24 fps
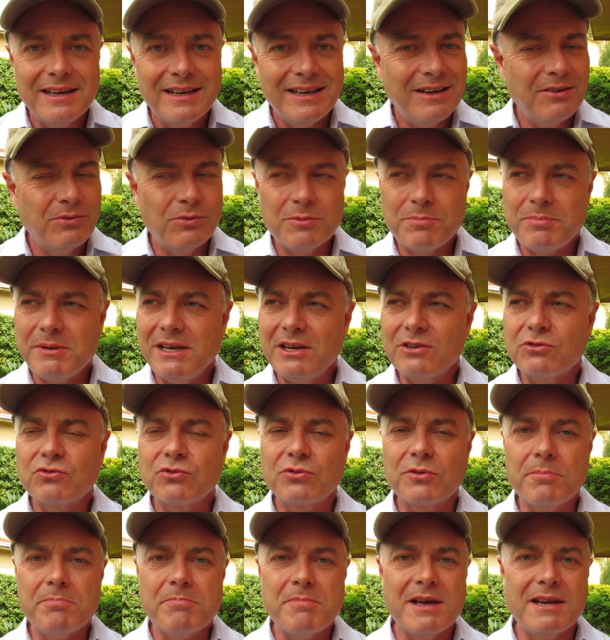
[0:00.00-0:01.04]
It would be a
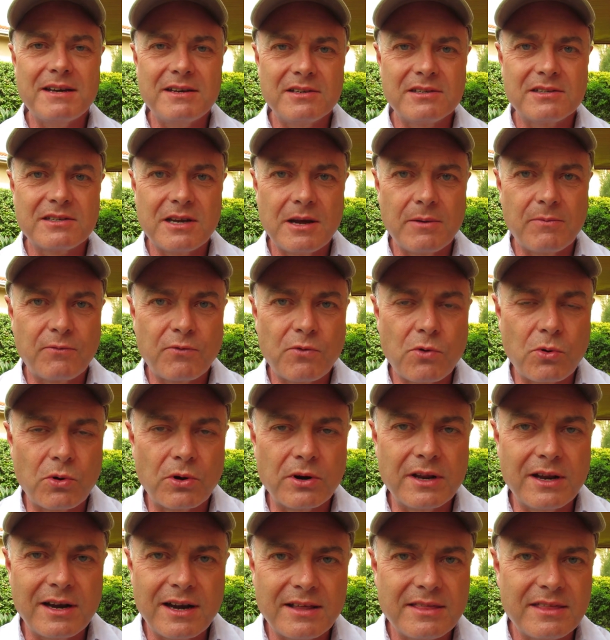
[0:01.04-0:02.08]
tremendous step
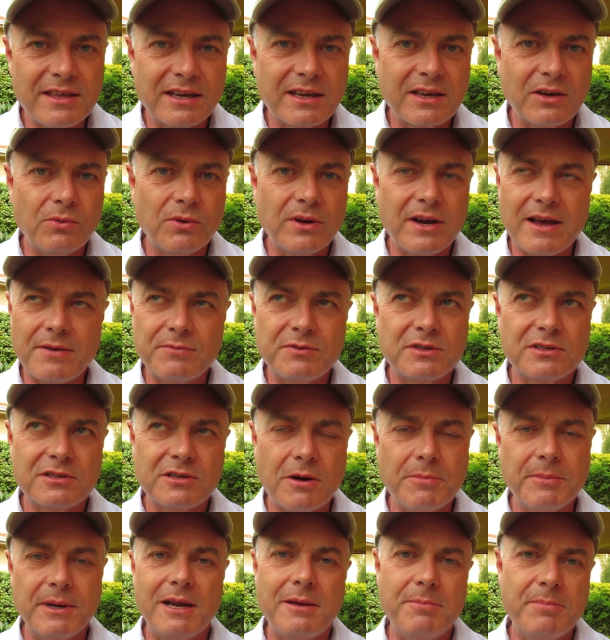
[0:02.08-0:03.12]
forward, and I think it would have
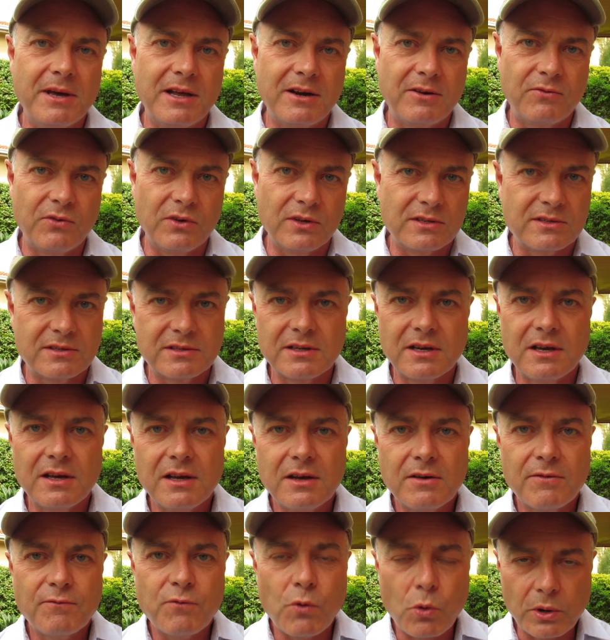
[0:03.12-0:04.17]
so many benefits
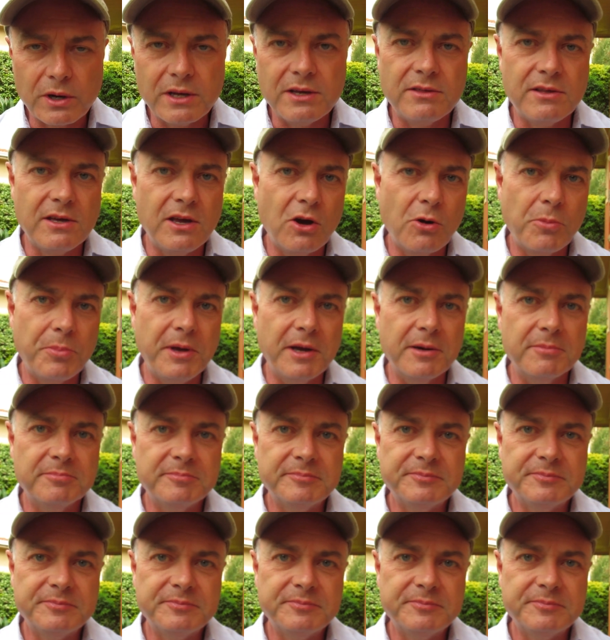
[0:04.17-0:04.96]
for Ethiopia.